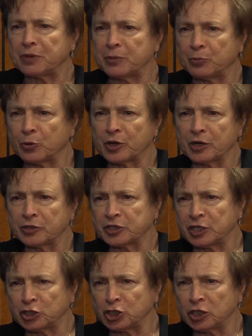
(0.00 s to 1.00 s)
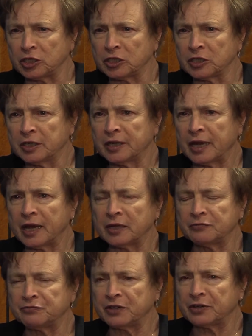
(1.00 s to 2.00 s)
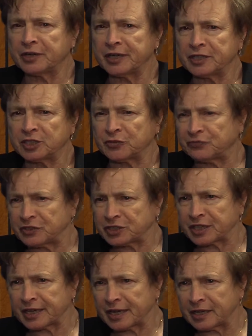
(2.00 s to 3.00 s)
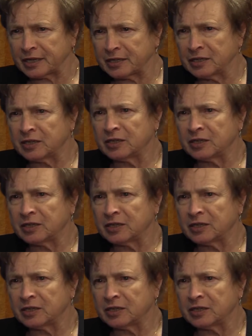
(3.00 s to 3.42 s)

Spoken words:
people here teaching and a very sophisticated